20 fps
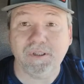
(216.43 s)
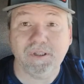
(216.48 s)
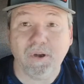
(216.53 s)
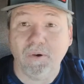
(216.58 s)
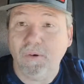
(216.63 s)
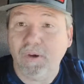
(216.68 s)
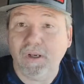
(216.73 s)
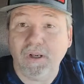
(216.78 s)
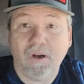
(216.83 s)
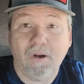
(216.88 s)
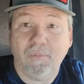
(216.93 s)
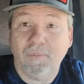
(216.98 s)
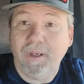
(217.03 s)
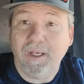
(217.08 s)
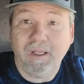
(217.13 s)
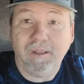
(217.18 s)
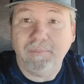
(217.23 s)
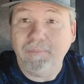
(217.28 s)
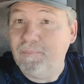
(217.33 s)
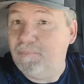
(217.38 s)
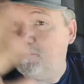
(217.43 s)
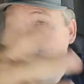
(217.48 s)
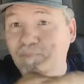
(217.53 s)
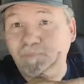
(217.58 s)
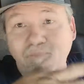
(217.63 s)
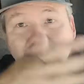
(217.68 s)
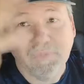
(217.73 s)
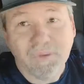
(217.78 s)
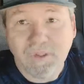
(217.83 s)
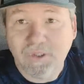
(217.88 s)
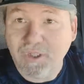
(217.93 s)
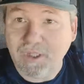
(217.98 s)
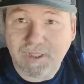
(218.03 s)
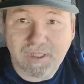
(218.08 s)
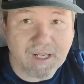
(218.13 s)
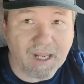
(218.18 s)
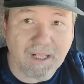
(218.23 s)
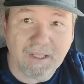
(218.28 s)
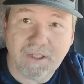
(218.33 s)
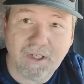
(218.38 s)
going on, man. Just
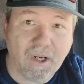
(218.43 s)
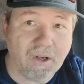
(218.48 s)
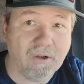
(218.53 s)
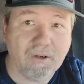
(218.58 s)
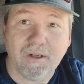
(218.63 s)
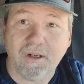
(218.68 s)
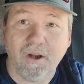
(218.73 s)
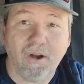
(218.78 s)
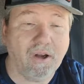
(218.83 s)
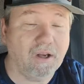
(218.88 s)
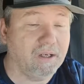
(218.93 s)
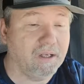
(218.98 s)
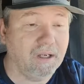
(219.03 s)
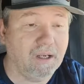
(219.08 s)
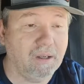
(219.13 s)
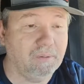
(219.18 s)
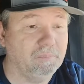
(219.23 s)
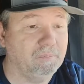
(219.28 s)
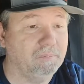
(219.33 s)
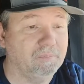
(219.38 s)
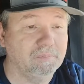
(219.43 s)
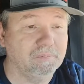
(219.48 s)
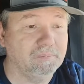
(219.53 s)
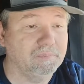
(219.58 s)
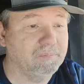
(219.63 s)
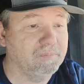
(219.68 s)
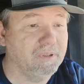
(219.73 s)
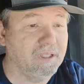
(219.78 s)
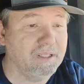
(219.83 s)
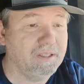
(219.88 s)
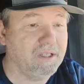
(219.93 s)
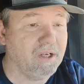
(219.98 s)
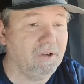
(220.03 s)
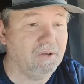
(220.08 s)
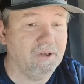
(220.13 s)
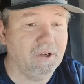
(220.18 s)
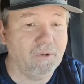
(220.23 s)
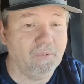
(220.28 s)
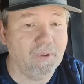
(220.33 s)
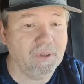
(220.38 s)
got y'all caught up, let y'all
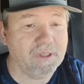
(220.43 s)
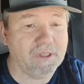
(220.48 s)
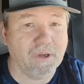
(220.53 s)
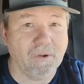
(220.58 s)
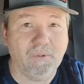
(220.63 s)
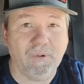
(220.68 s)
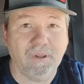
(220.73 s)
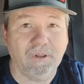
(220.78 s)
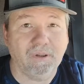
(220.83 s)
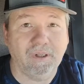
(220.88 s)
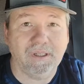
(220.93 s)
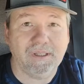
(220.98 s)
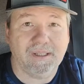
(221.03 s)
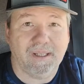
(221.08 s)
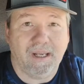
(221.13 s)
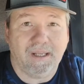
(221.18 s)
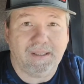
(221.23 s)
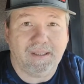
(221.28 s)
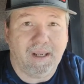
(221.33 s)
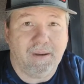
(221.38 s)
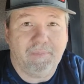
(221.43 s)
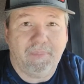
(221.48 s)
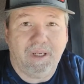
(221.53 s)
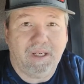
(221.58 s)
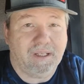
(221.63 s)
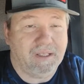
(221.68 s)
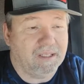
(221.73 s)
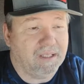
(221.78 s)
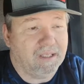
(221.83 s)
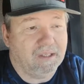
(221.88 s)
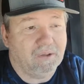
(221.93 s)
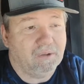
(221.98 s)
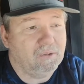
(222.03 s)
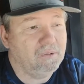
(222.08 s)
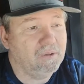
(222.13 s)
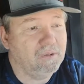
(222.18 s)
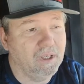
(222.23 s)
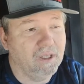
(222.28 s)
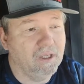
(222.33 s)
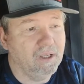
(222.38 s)
know what's going on. It's not that big a deal.
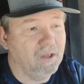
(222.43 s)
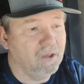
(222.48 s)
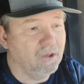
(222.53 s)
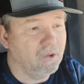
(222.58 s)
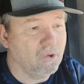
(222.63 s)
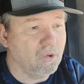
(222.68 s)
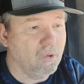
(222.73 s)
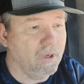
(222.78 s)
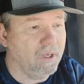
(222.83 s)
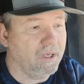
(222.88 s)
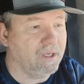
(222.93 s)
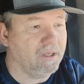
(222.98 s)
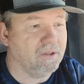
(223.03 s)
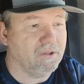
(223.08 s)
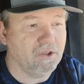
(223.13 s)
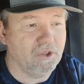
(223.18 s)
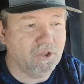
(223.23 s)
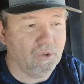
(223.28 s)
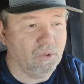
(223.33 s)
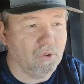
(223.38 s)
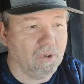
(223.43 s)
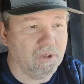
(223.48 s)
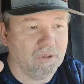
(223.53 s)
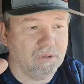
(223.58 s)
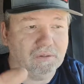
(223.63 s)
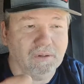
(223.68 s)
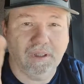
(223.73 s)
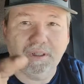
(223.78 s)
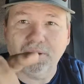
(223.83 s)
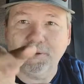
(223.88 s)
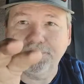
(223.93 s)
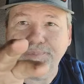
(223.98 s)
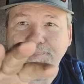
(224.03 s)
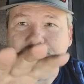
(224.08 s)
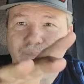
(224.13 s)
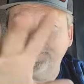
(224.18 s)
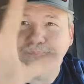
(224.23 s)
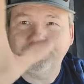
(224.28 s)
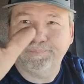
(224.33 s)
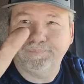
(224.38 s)
Quick, short, little
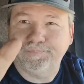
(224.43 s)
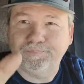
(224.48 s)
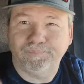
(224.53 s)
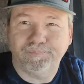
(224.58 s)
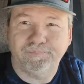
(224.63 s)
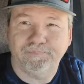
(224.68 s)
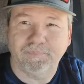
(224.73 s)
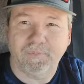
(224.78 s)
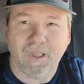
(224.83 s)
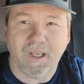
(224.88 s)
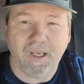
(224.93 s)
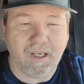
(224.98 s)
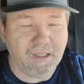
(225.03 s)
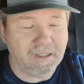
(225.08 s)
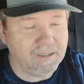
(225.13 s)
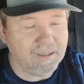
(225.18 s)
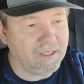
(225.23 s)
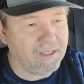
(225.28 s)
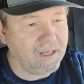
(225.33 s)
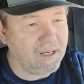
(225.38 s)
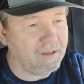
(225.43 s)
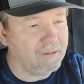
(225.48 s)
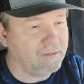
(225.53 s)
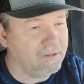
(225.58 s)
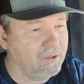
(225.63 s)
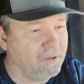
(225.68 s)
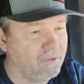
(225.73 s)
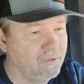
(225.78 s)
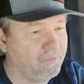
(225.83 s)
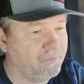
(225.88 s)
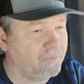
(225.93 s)
thing that I'll do